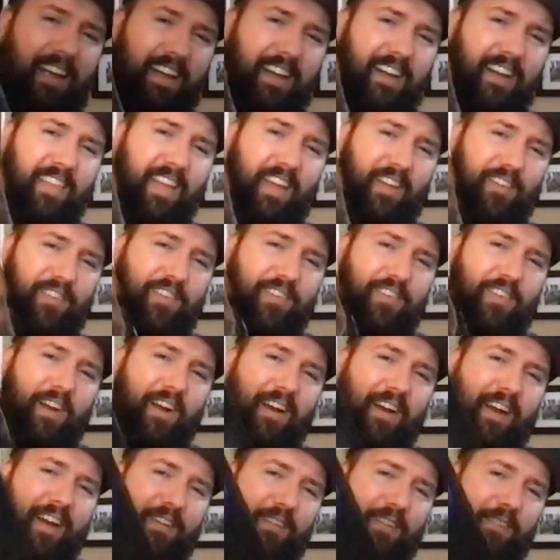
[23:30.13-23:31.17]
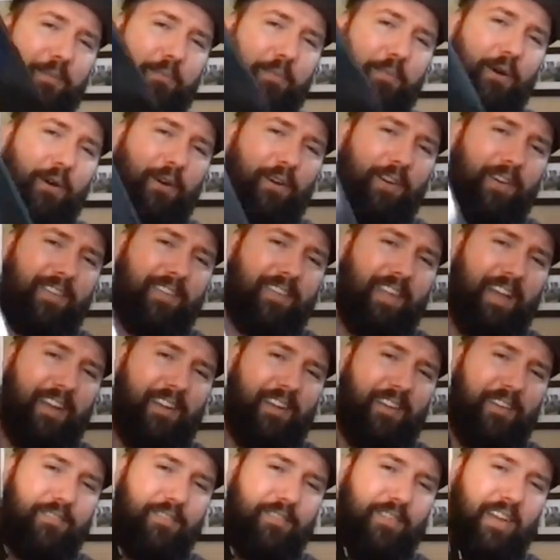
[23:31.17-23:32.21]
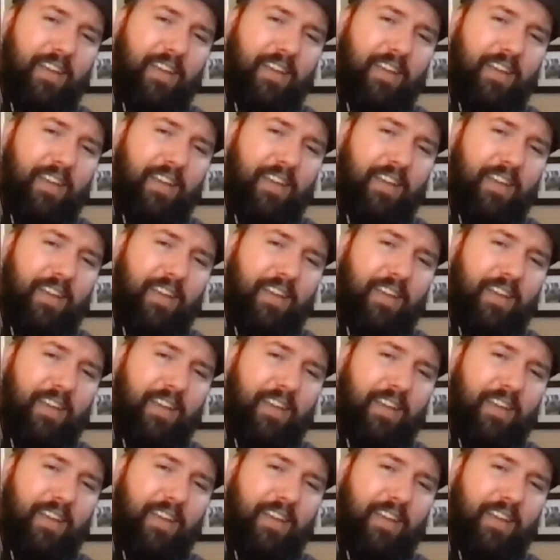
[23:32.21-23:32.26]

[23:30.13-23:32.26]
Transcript: Look at that shine on the box, that kind of